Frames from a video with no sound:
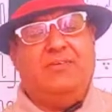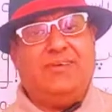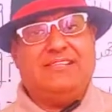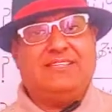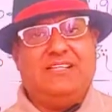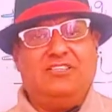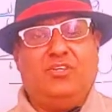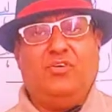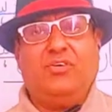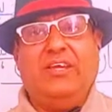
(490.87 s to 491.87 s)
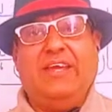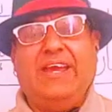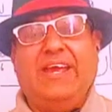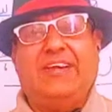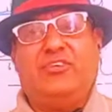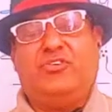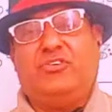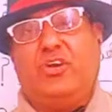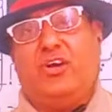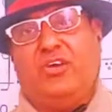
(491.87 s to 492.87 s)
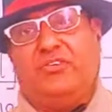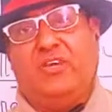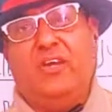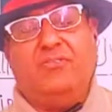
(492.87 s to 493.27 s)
Faisal is looking at stars.